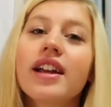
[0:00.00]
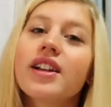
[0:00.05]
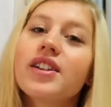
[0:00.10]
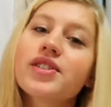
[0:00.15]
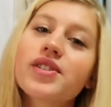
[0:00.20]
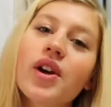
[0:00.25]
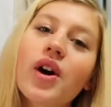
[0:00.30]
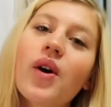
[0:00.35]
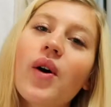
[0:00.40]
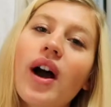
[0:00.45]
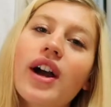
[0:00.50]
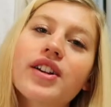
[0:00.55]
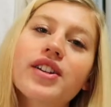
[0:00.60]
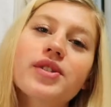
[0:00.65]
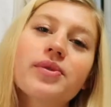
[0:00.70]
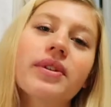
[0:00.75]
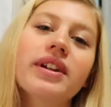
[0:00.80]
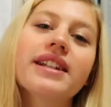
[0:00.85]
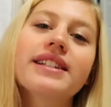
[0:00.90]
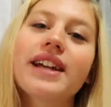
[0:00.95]
So I
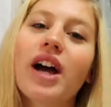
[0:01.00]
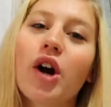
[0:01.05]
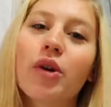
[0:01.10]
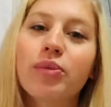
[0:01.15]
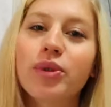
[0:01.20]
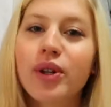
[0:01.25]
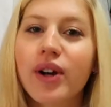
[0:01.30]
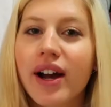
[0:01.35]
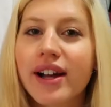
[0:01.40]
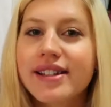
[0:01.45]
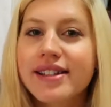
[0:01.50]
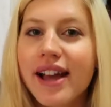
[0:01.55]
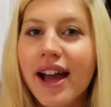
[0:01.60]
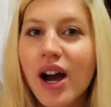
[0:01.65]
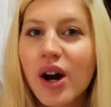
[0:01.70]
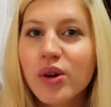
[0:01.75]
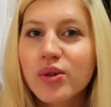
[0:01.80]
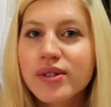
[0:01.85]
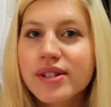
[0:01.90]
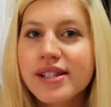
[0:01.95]
just wanted to help you guys
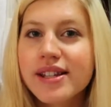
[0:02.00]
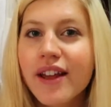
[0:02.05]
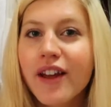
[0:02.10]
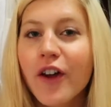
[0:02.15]
out